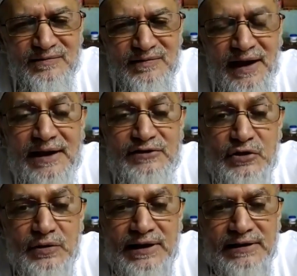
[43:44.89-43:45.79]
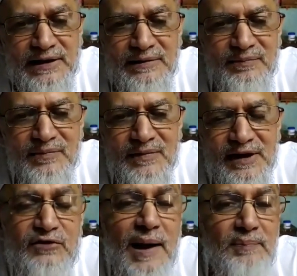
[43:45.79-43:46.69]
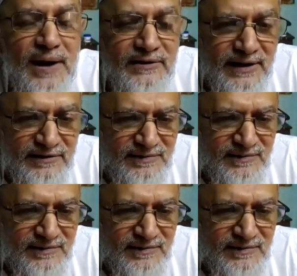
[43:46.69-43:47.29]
and a surety is my presence.